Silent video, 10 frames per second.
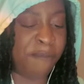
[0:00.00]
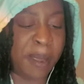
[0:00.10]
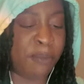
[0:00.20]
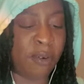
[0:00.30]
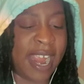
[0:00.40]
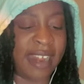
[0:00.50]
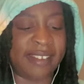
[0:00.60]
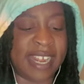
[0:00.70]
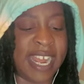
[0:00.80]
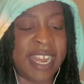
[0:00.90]
People can't
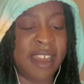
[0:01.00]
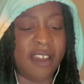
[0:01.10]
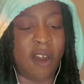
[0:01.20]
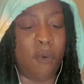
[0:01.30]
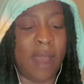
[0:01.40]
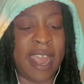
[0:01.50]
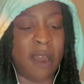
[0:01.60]
see a way